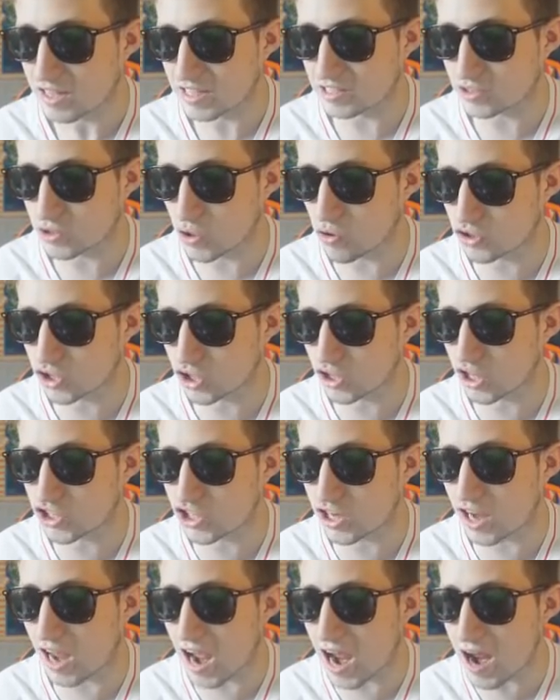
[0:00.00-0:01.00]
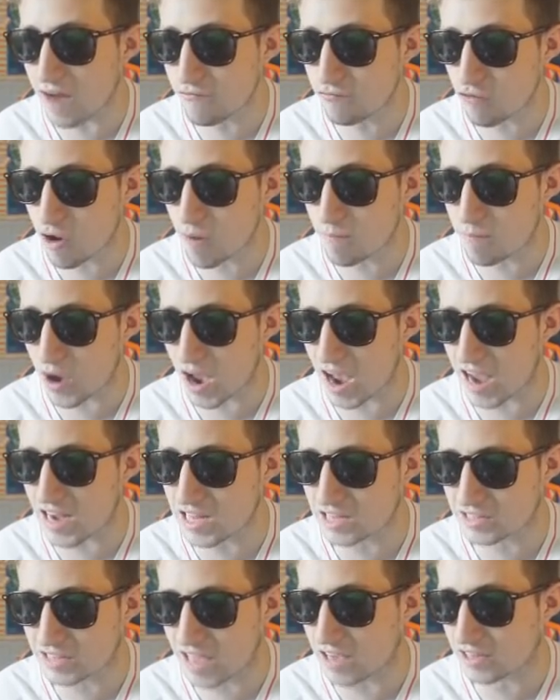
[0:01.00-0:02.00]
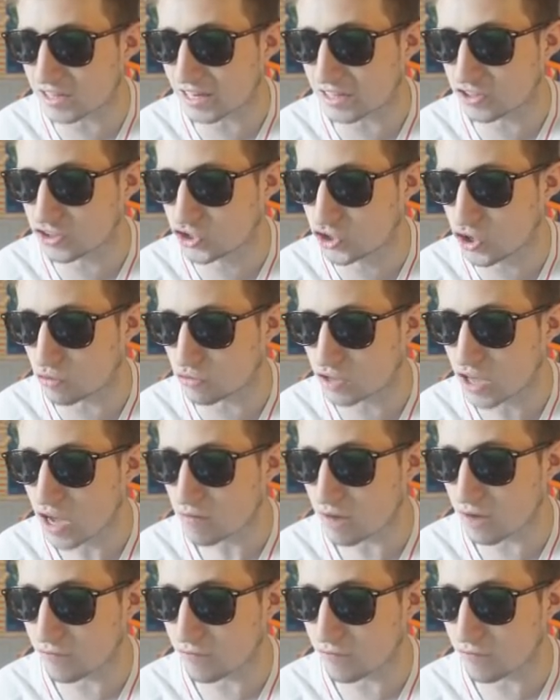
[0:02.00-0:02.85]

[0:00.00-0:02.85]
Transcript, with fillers: It's going to literally everyone but any attacker that can shoot.